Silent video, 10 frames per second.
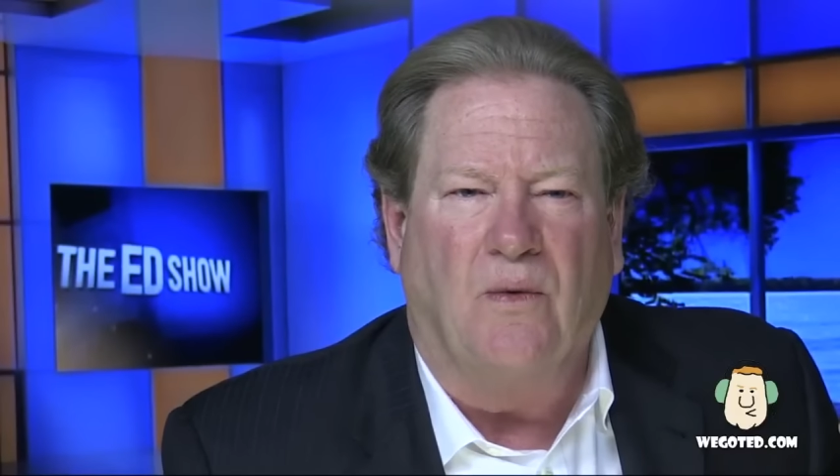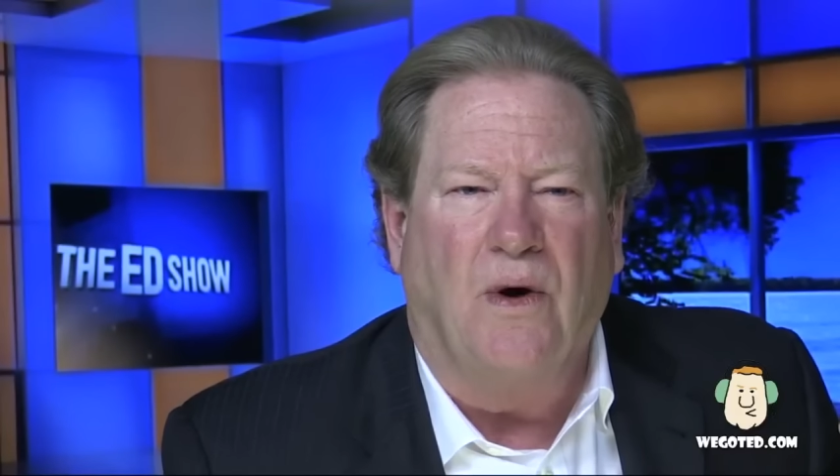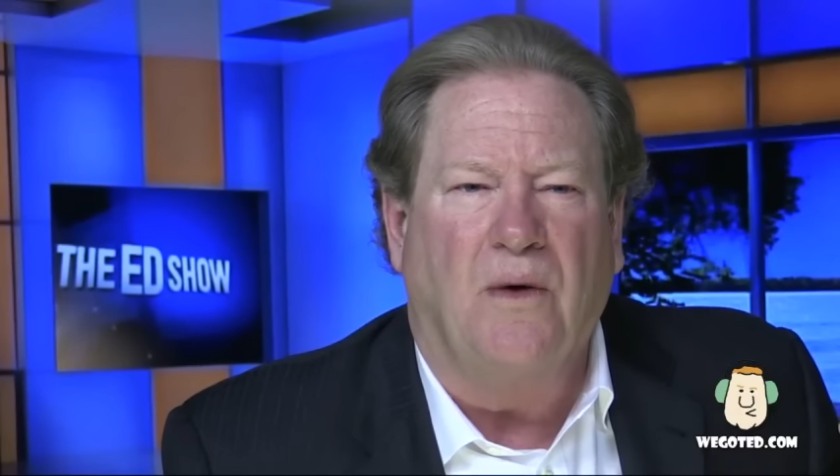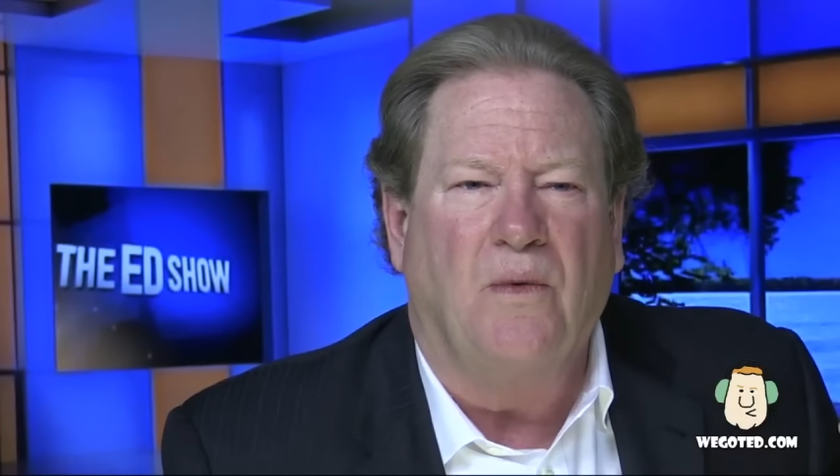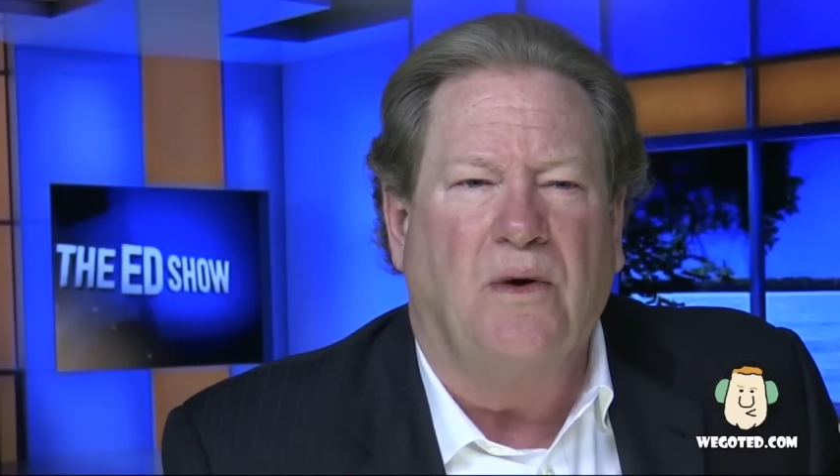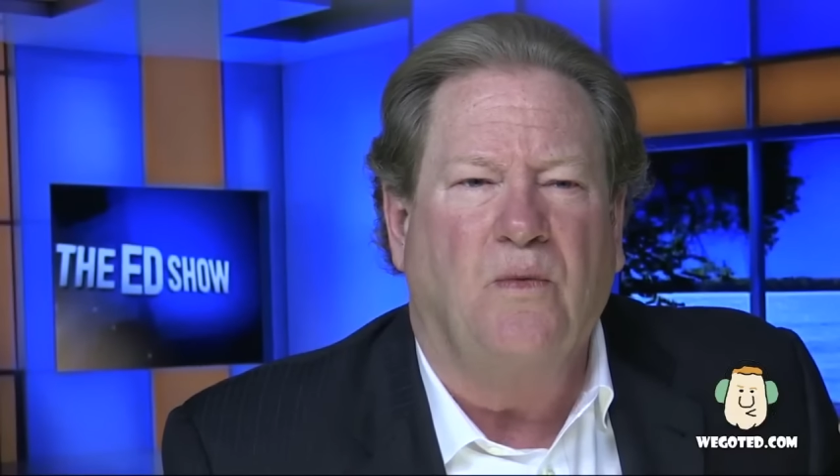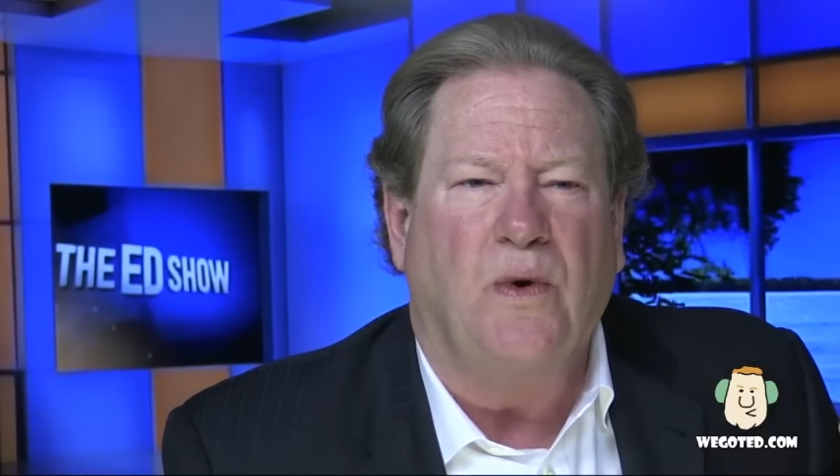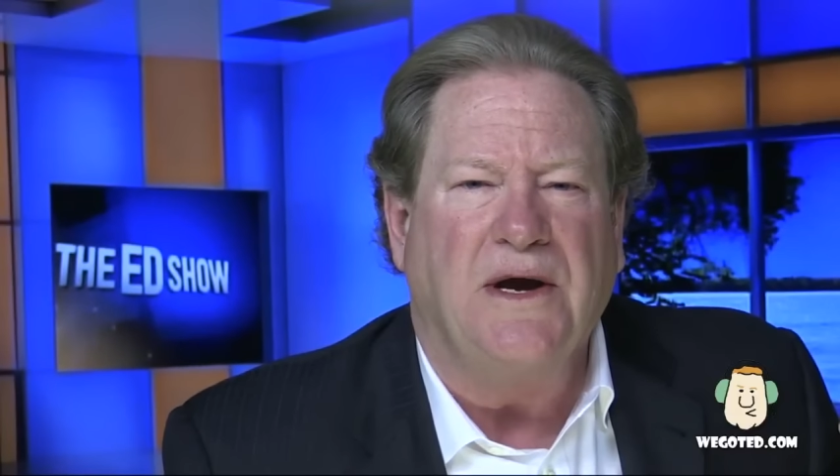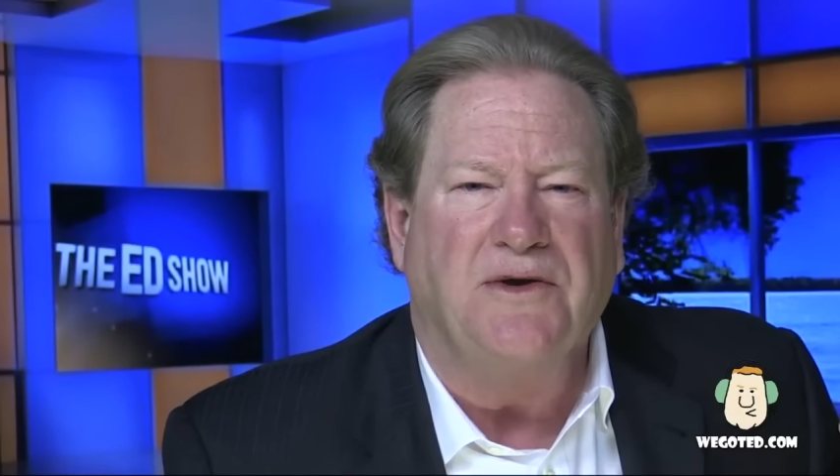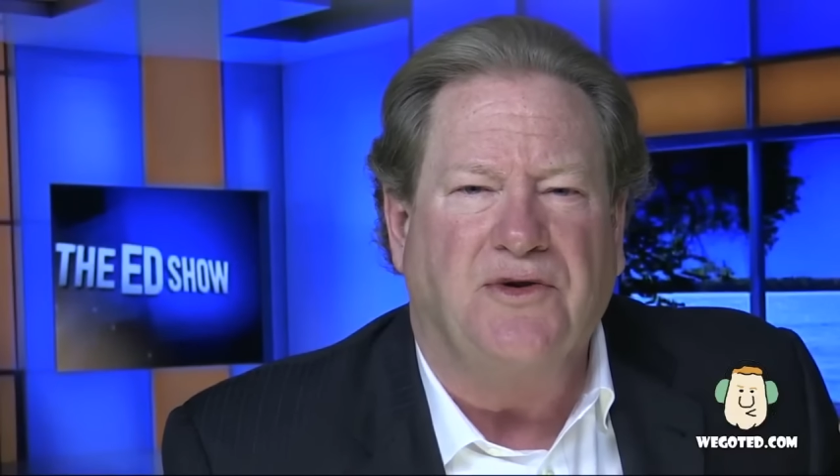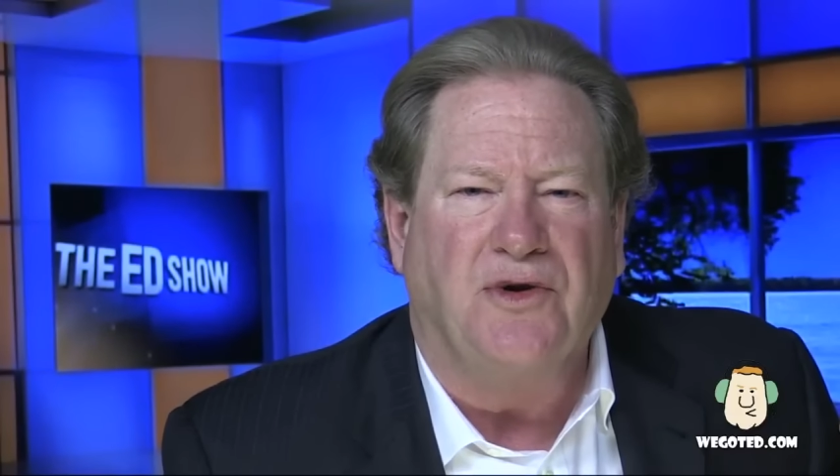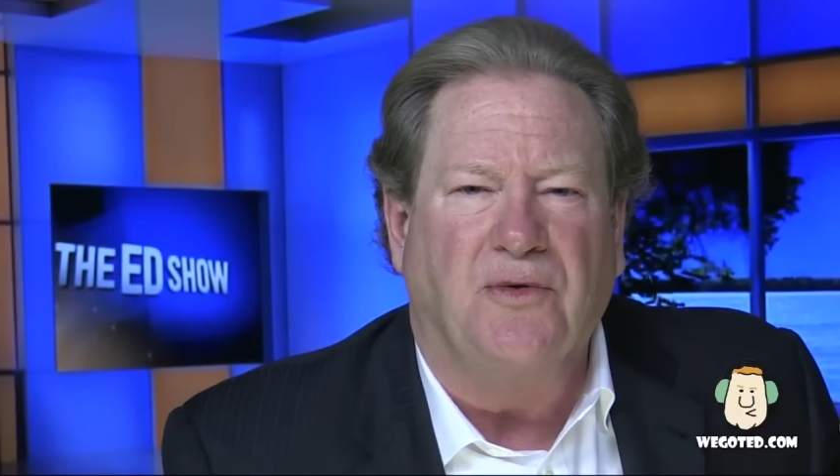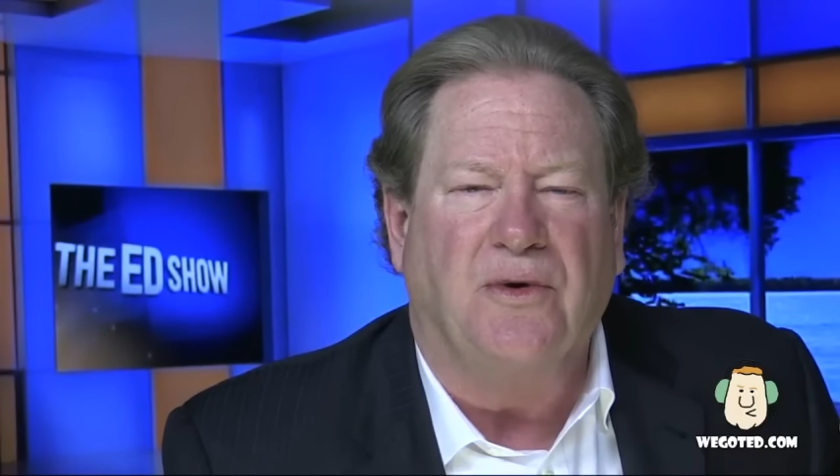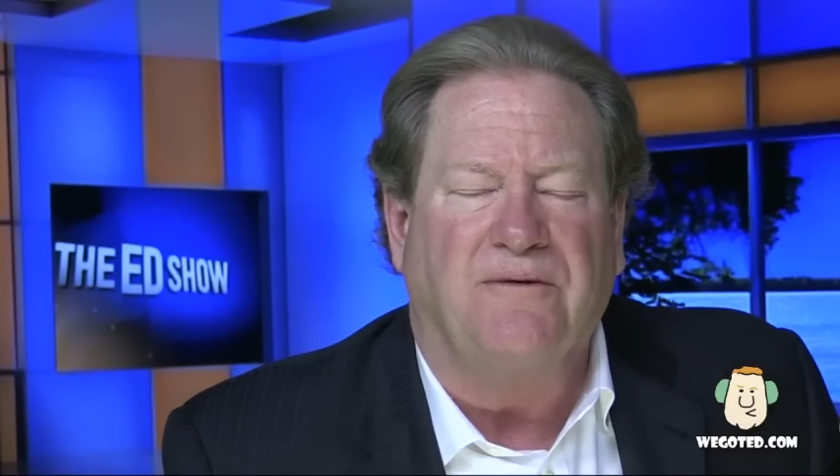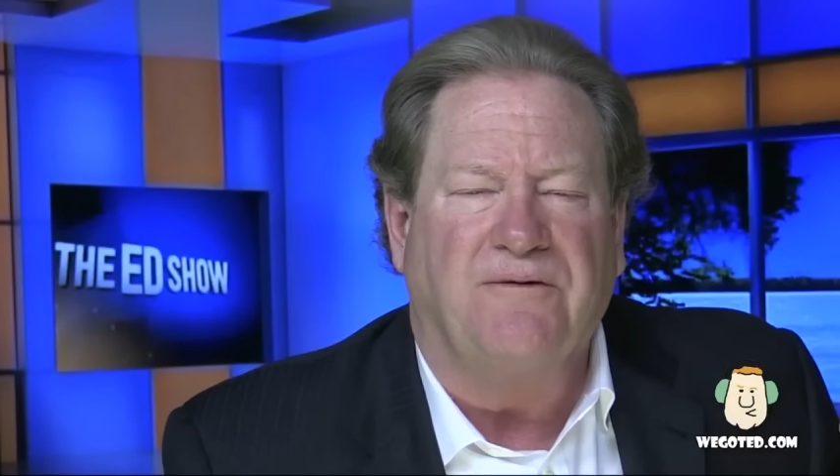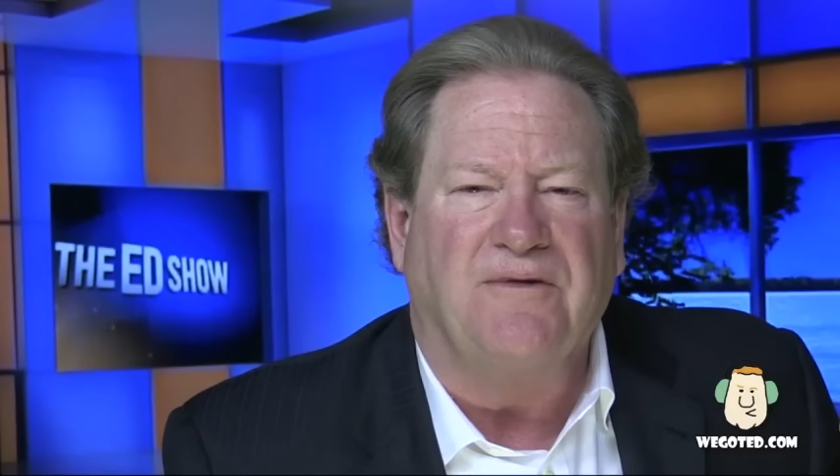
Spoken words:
What would we do with